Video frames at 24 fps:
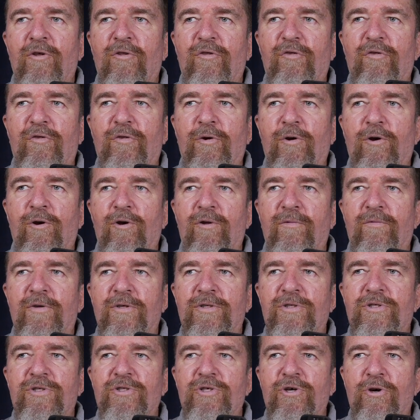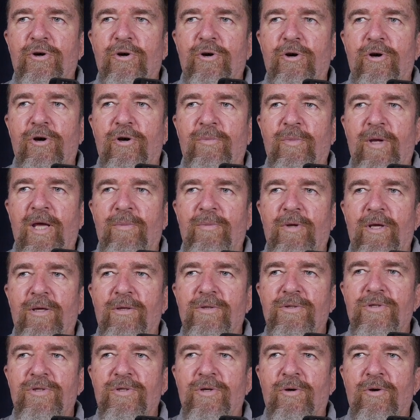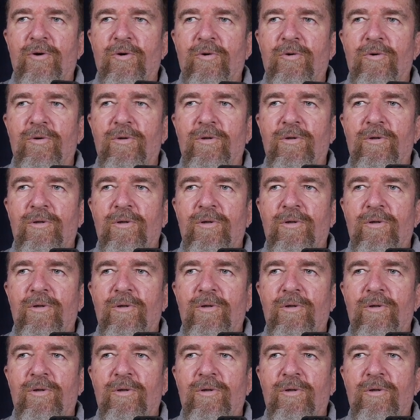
a third of a turn, maybe. So